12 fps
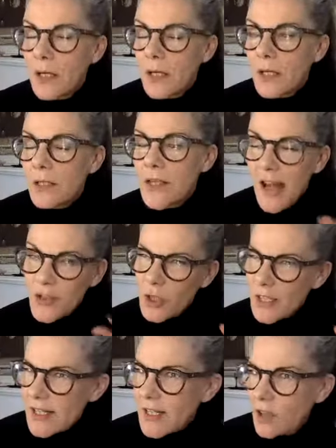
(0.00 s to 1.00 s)

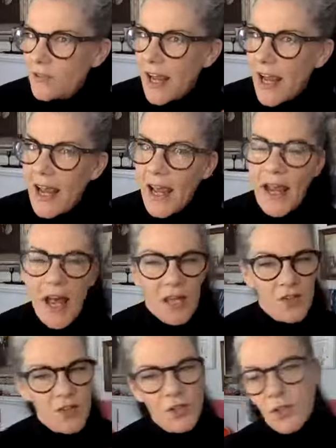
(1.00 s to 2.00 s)
Naturally silver hair,
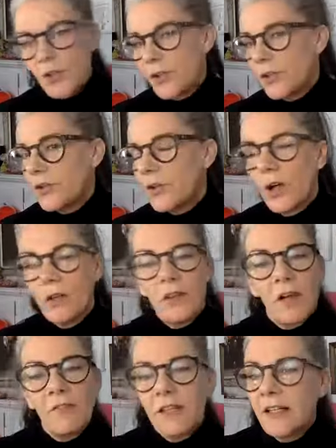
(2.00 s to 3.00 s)
as you
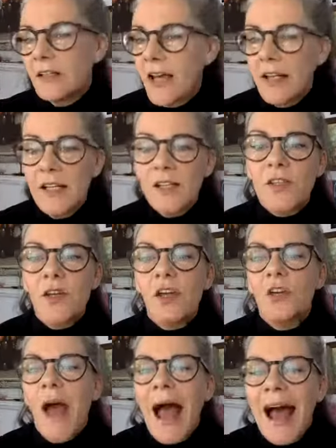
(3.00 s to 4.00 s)
lovely ladies who
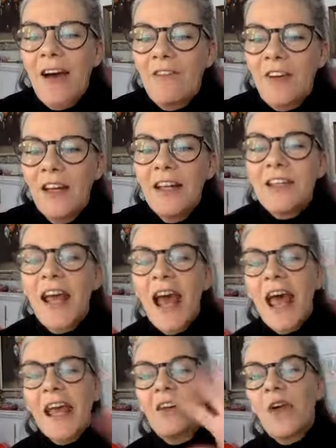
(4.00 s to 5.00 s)
have it.
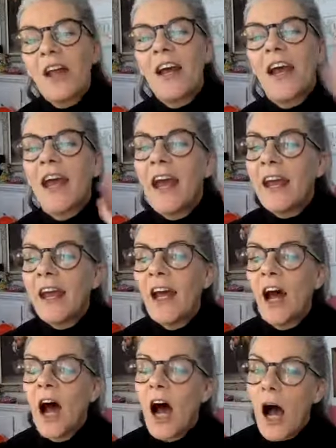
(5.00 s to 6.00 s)
Hey Renee,
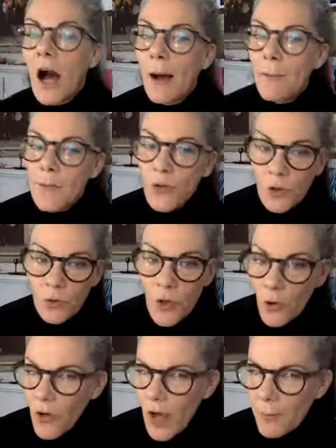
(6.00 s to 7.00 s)
you
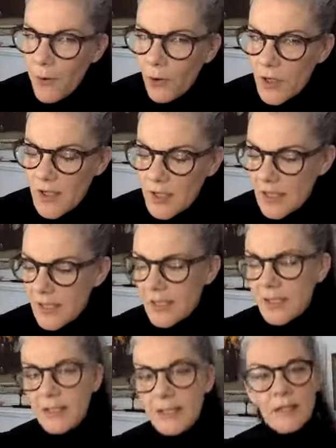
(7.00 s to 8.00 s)
know how porous it is.
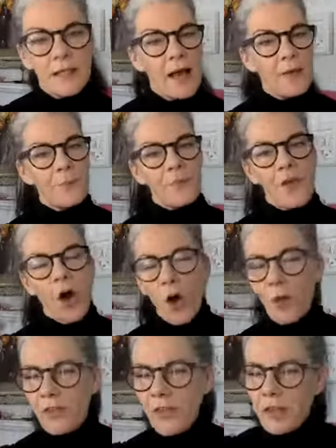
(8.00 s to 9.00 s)
Now, the whole
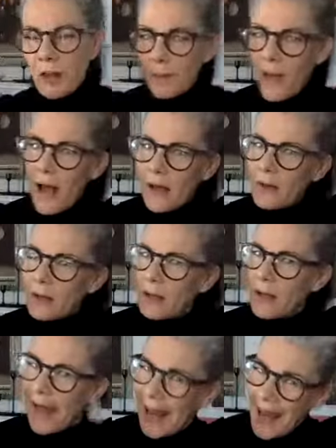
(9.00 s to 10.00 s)
thing about
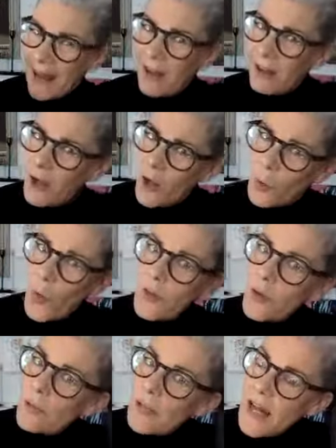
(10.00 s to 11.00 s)
hair, whether
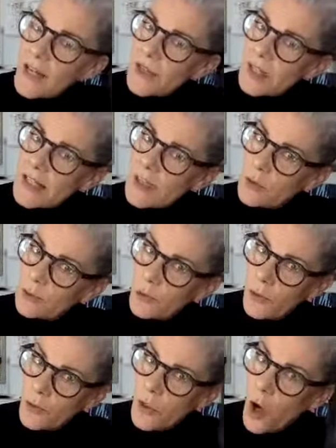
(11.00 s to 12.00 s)
it be naturally silver or
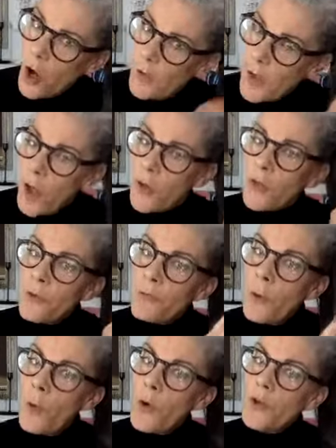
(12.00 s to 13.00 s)
not, the
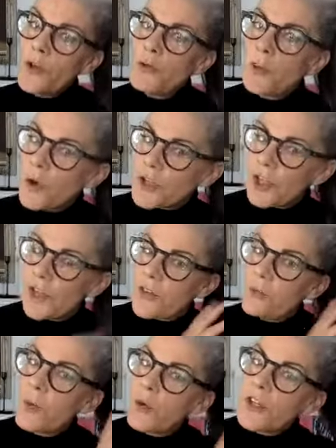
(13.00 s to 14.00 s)
more you wash it, the
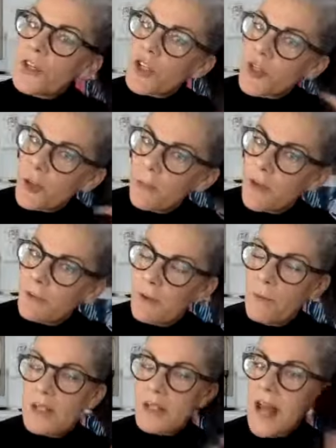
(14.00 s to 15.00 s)
more you strip it
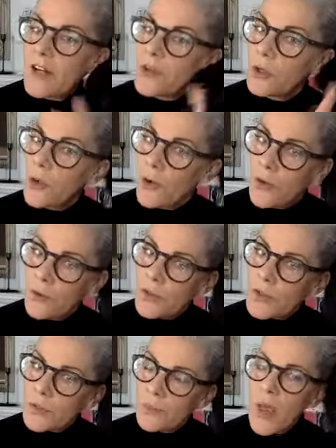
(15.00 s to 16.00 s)
from its natural
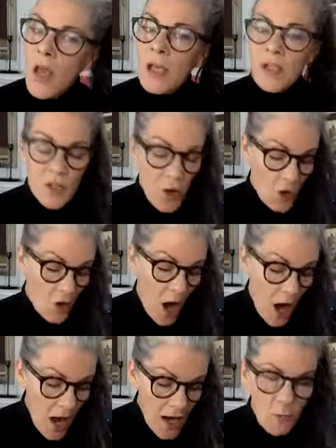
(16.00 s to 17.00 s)
oils. So
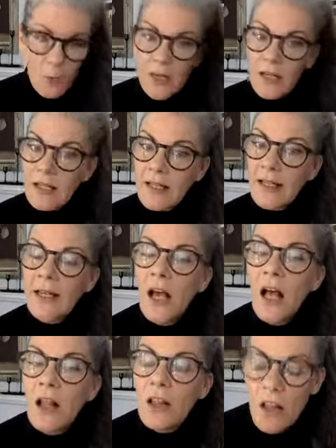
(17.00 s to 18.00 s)
I really
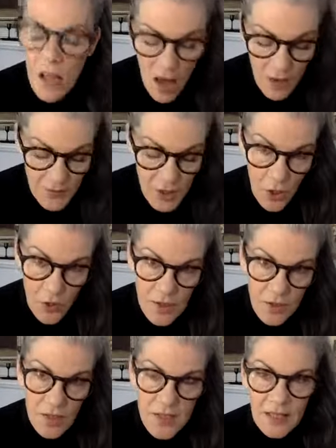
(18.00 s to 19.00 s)
love to go as
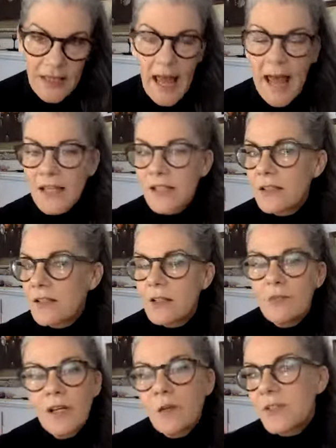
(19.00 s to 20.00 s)
long as I can.
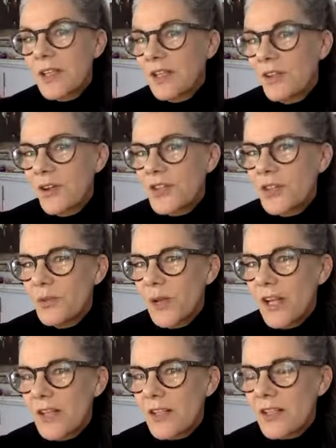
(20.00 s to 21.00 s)
Sometimes I can go 2
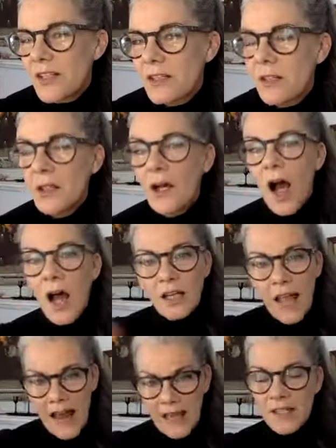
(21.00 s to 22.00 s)
weeks.
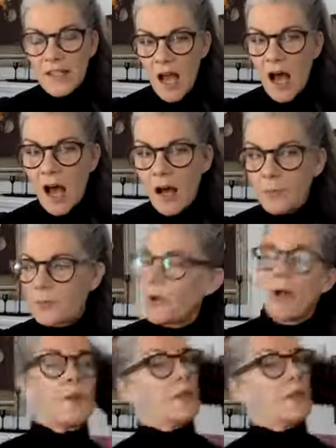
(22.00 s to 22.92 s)
I'll end up, I mean,